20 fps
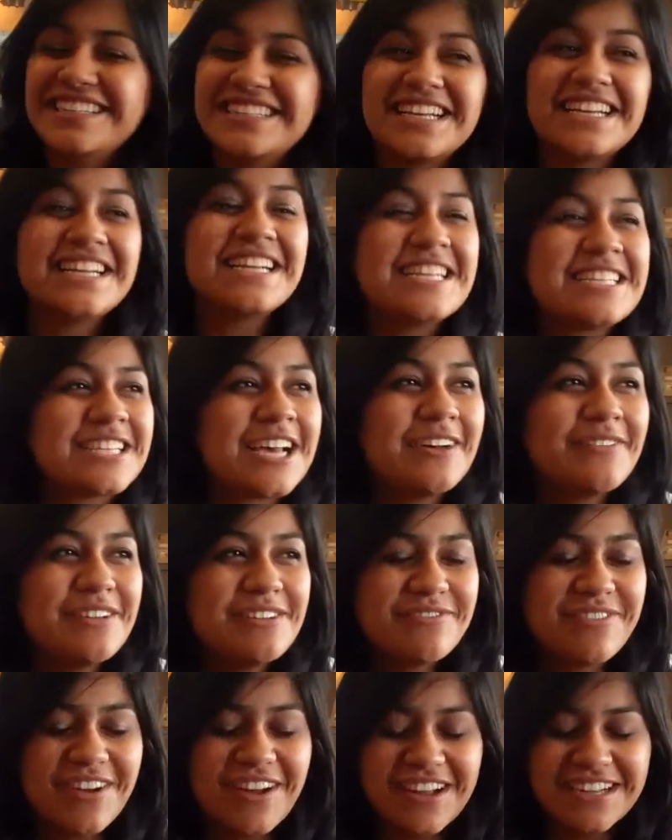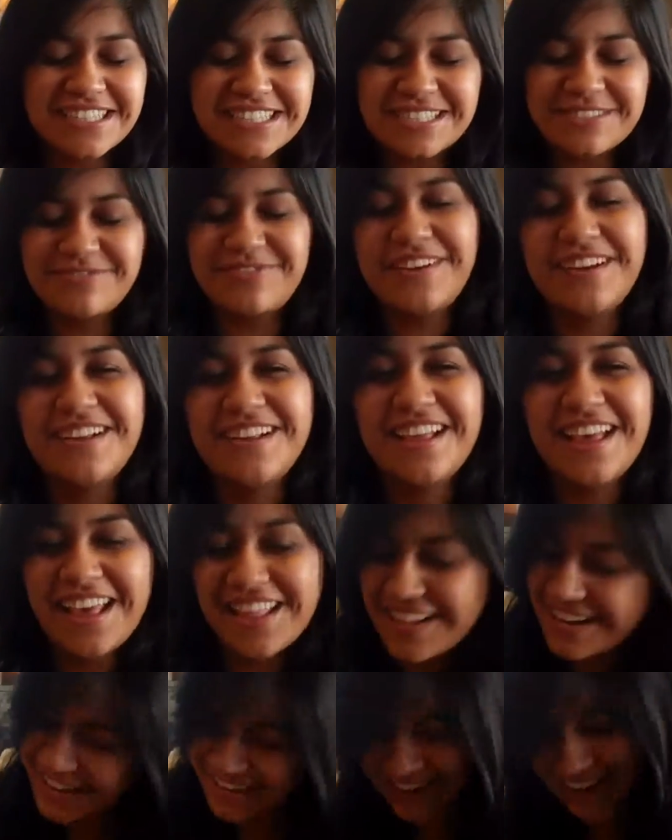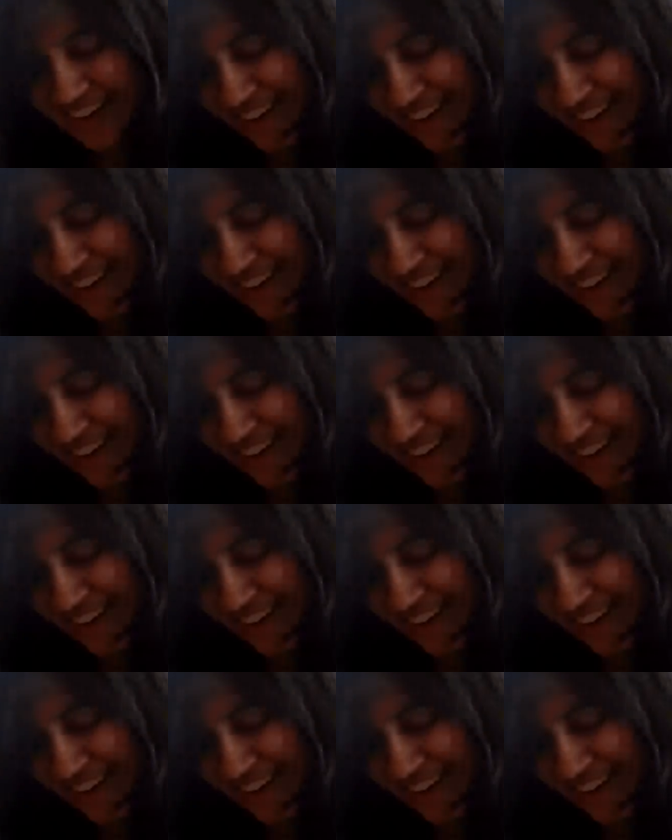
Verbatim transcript: He said he saw me fall. I just fell and I